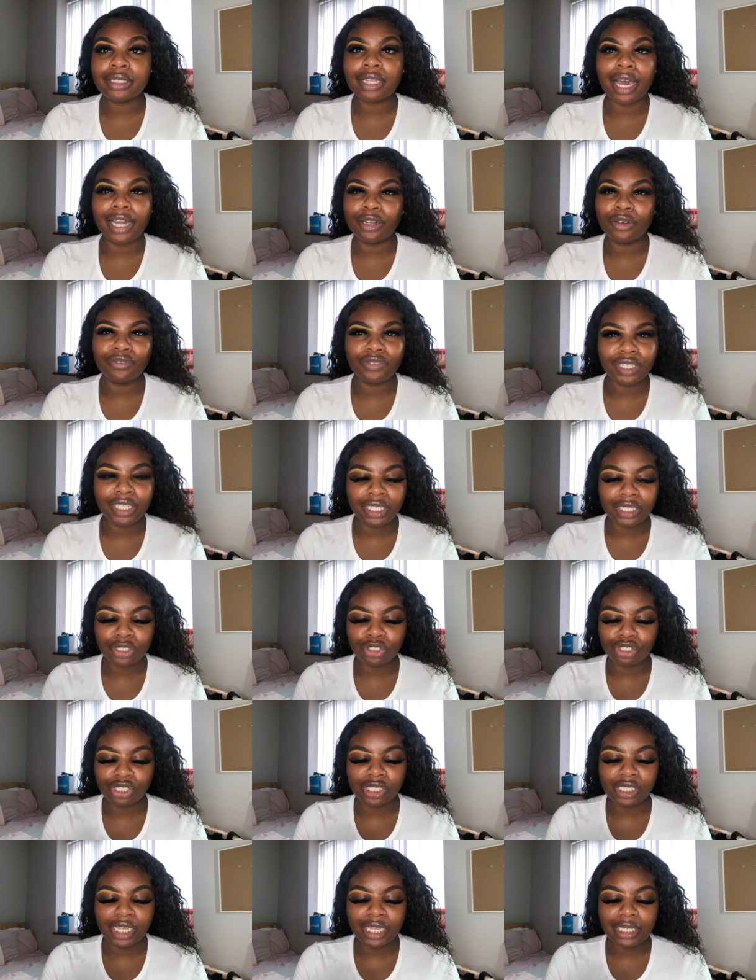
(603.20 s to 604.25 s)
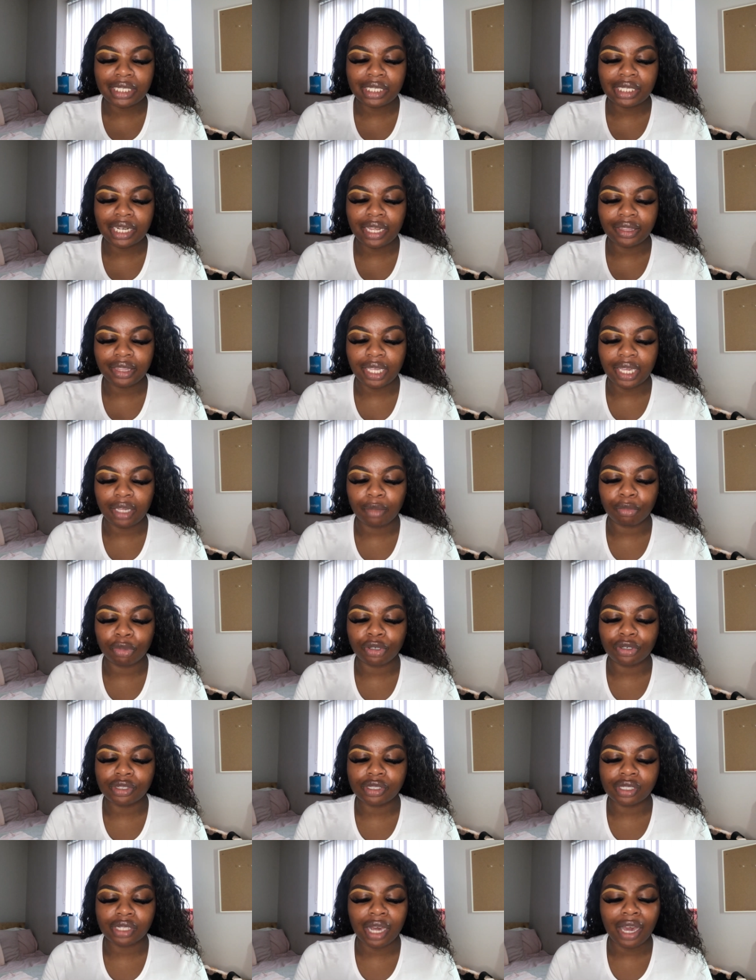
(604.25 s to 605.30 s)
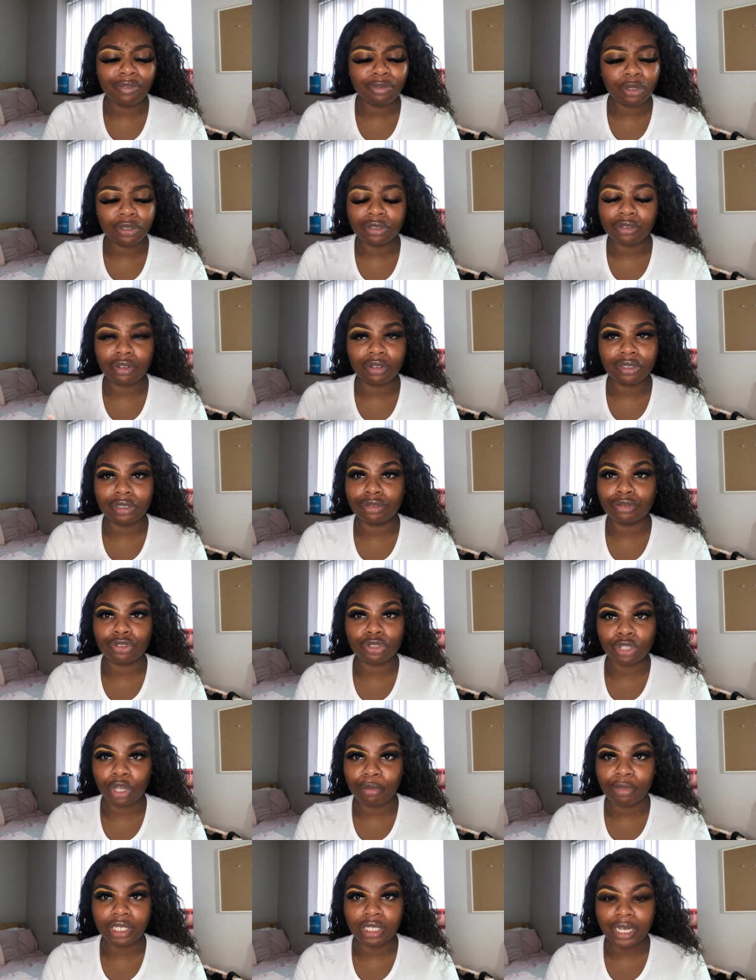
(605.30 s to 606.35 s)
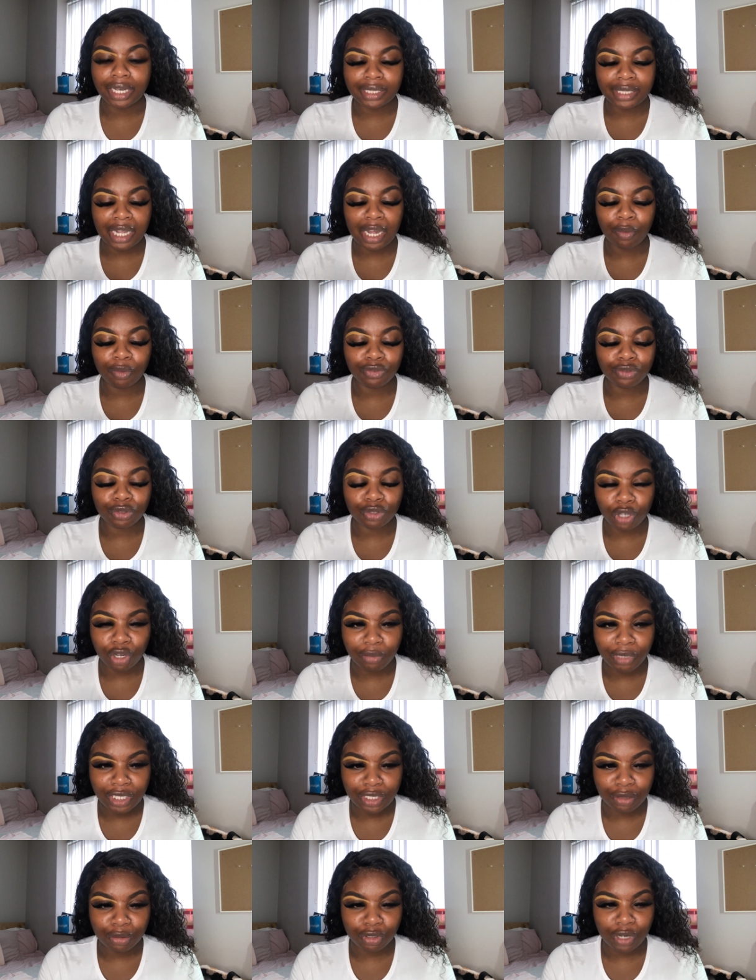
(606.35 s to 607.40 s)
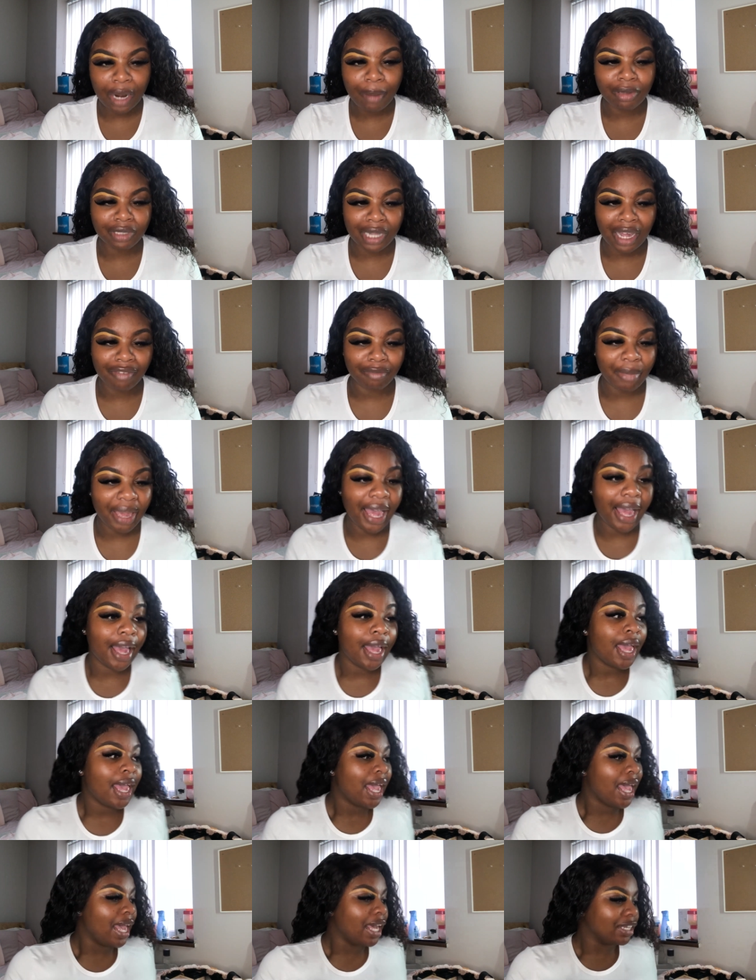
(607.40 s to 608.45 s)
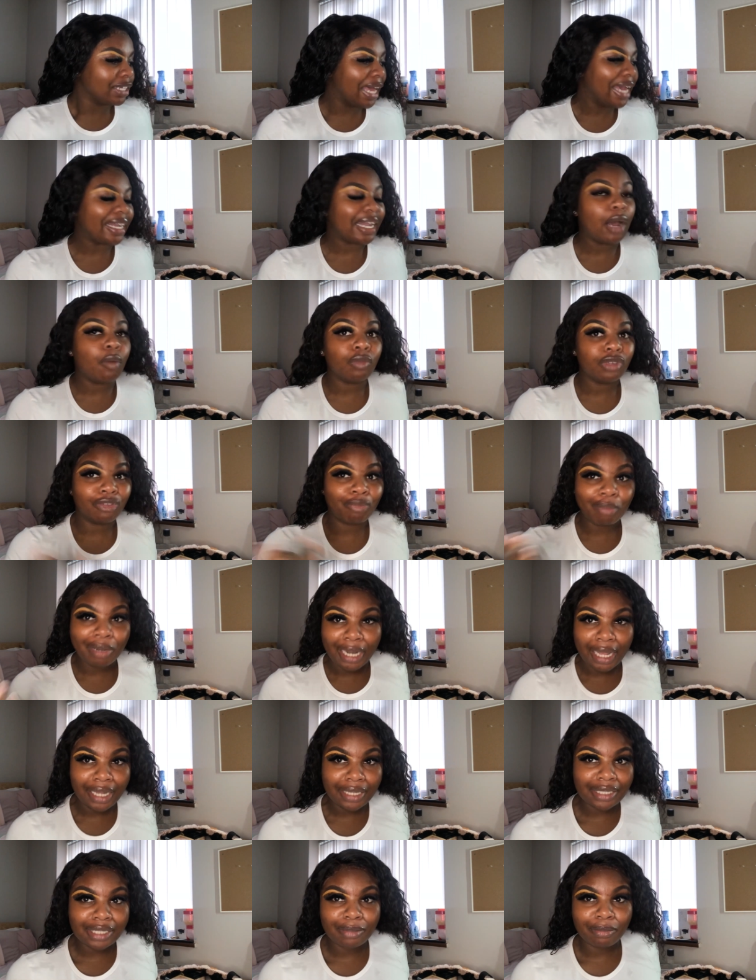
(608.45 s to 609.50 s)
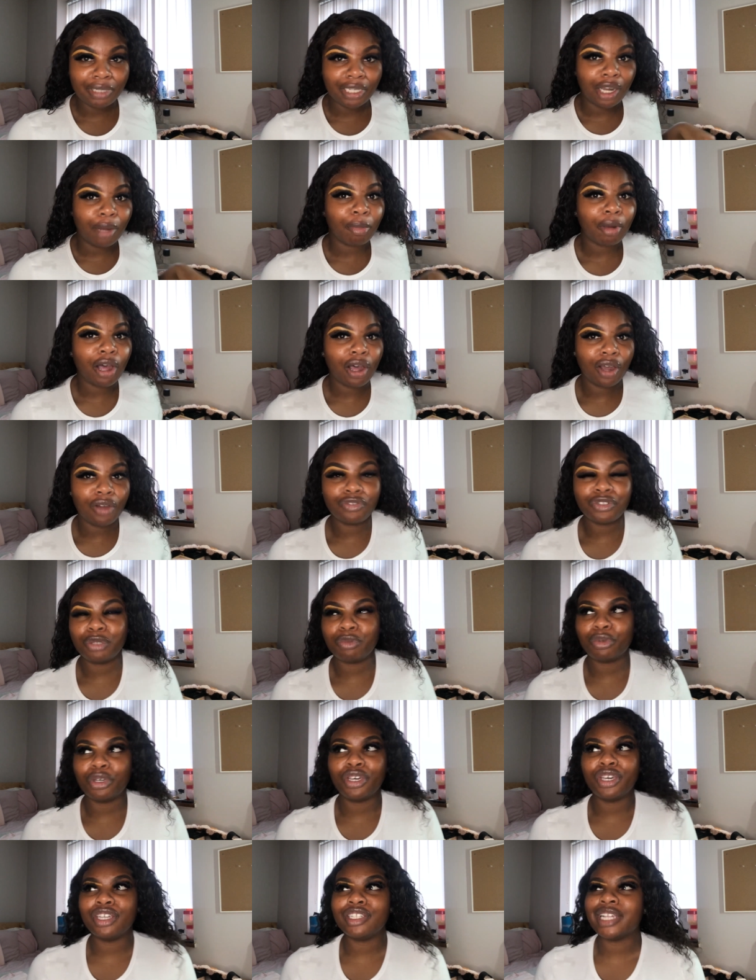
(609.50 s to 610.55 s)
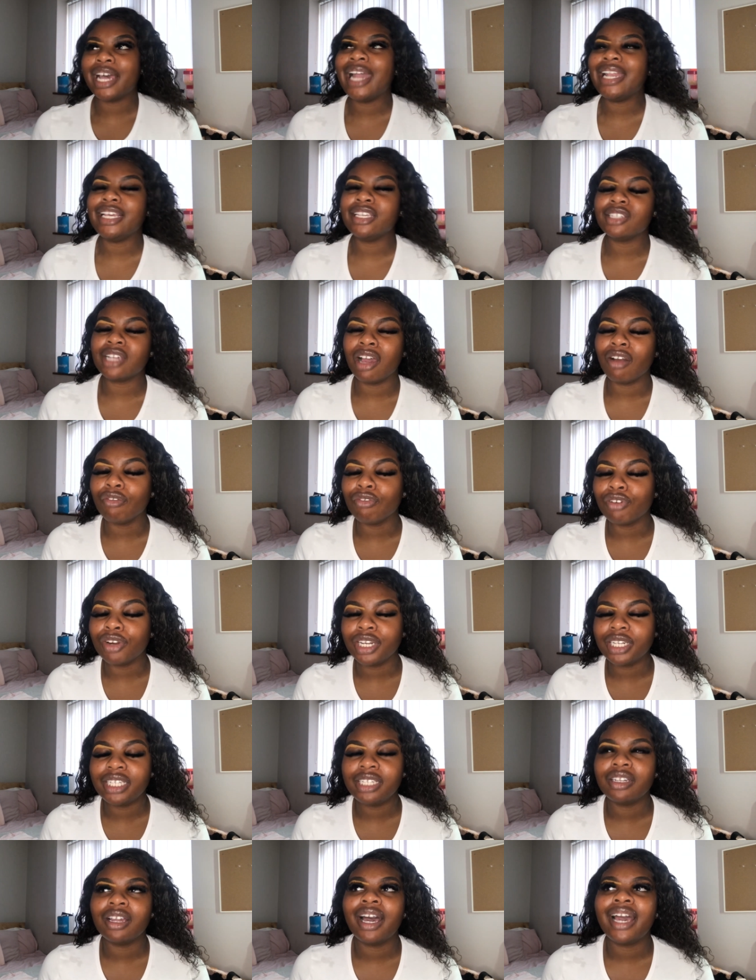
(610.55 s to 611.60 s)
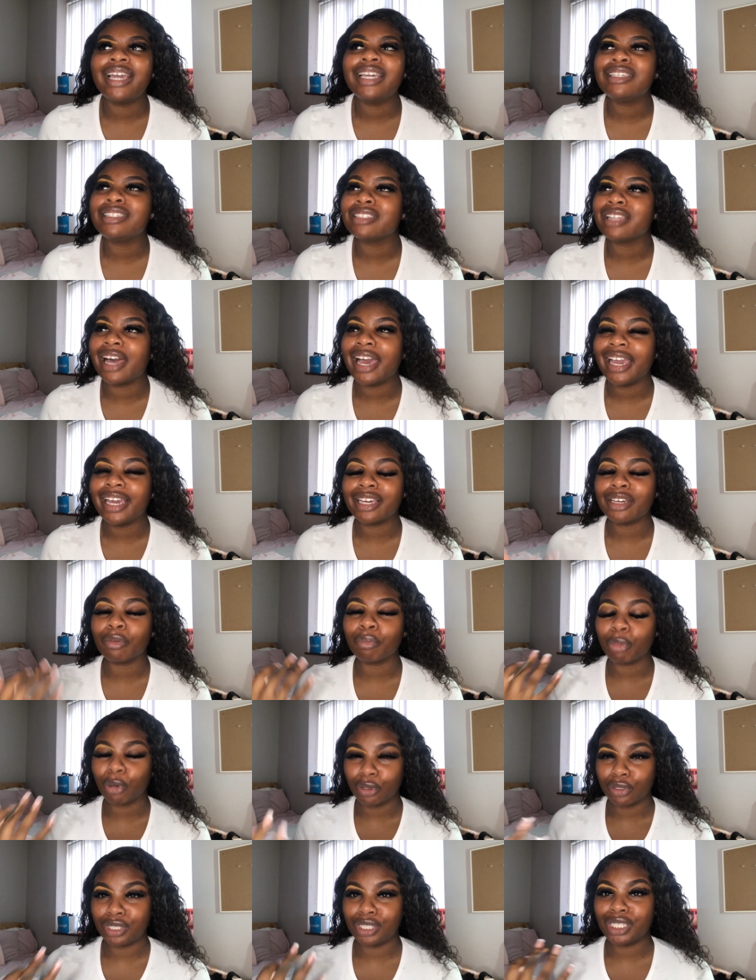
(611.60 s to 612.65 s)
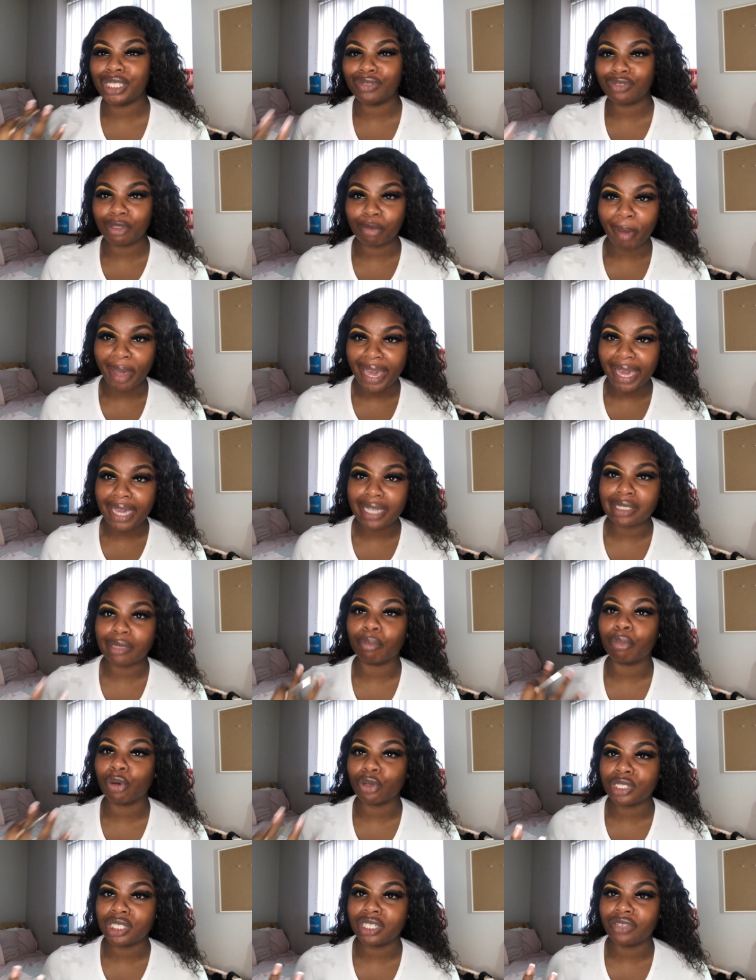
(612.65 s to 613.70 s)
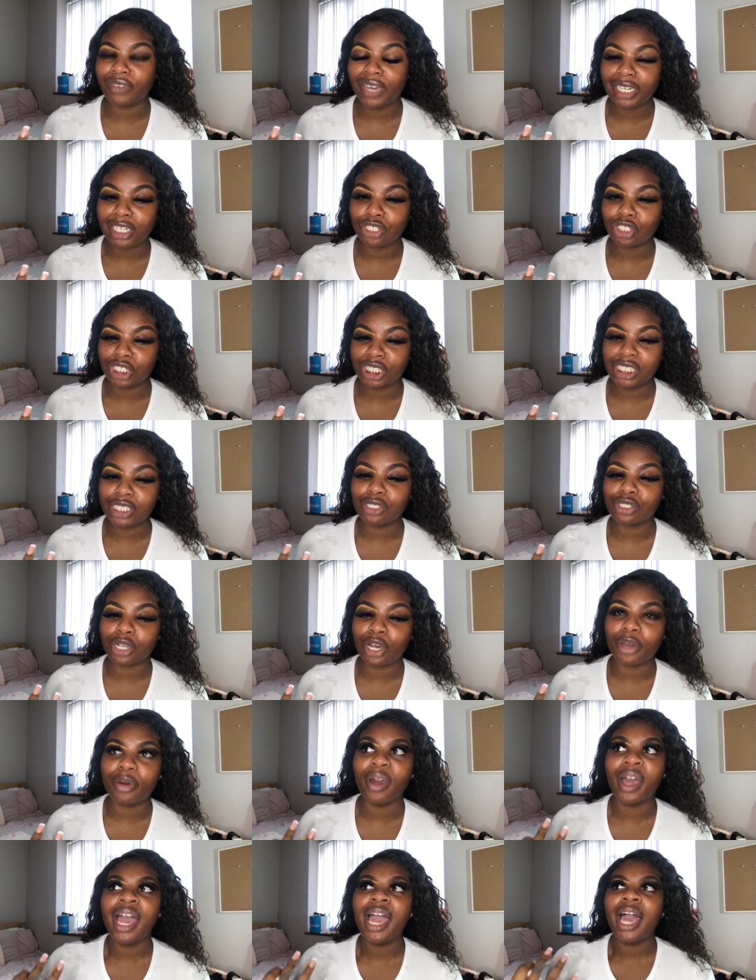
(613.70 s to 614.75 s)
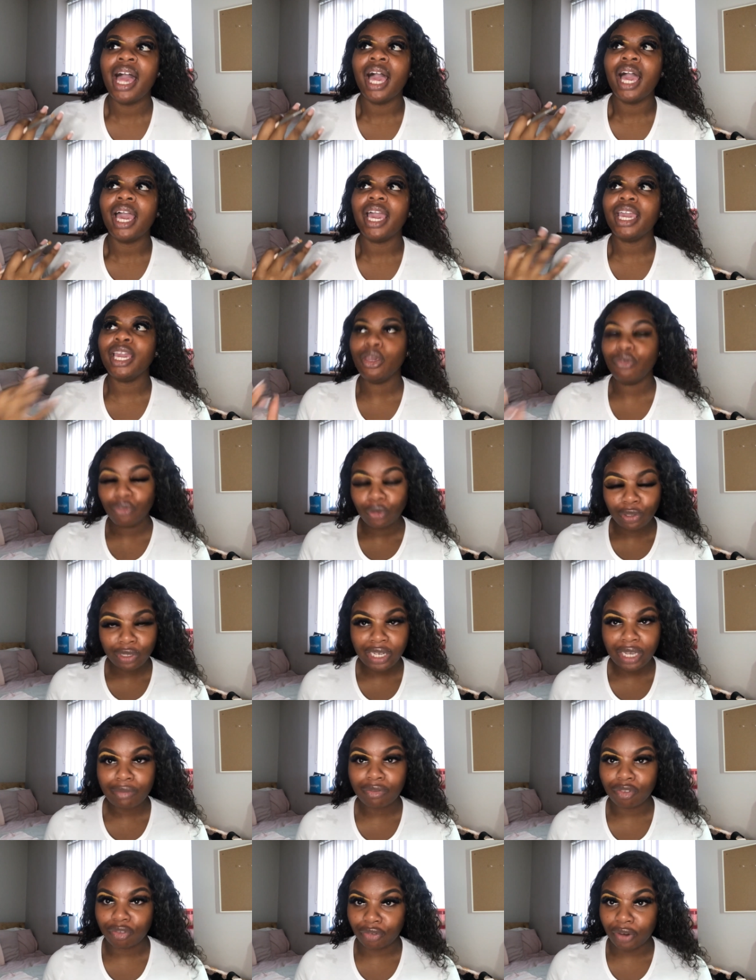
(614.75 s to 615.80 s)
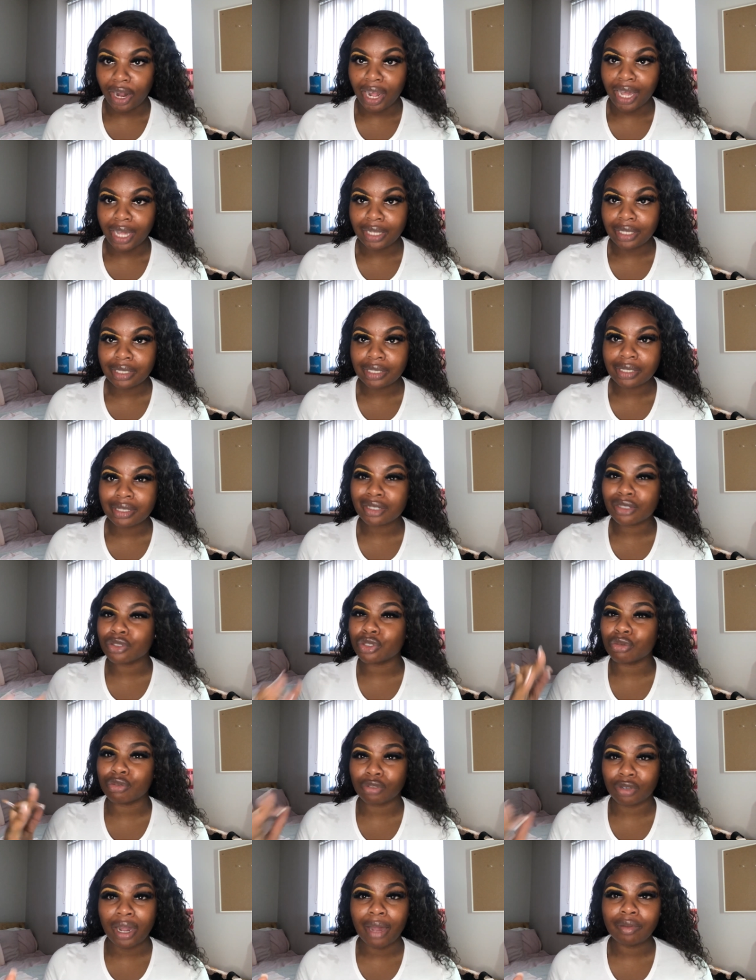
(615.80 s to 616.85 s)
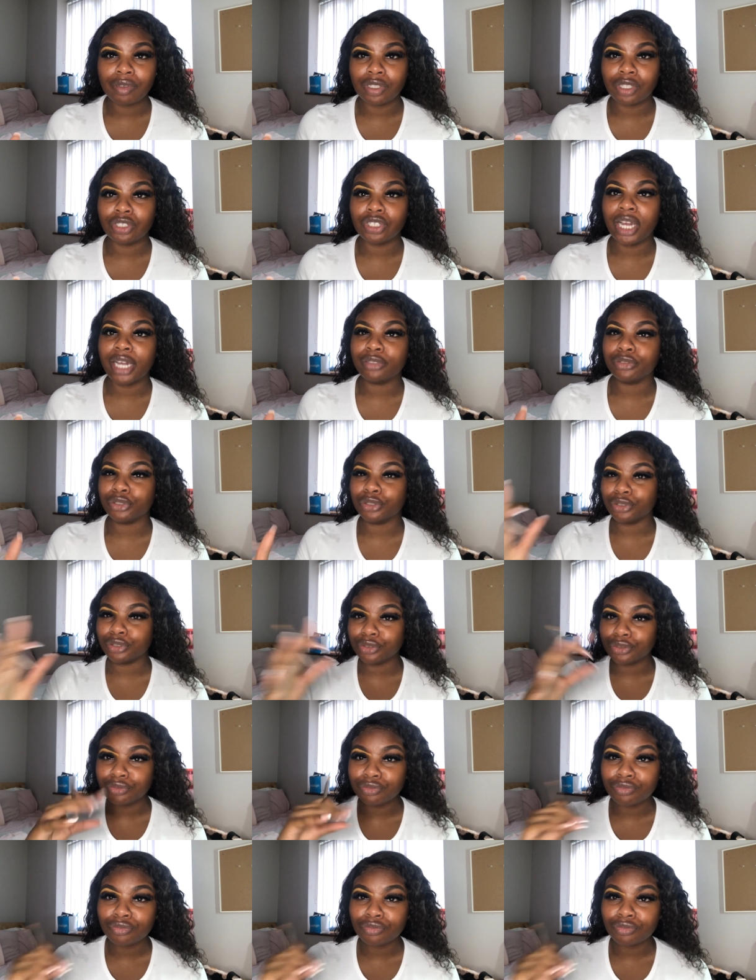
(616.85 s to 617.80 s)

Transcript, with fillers: i don't think it's just the internet thing because i've gone on so many nights out with so many subscribers i've met like and we've planned to meet up afterwards and it's a really nice like positive space and positive energy so if you're looking for friends subscribe to the channel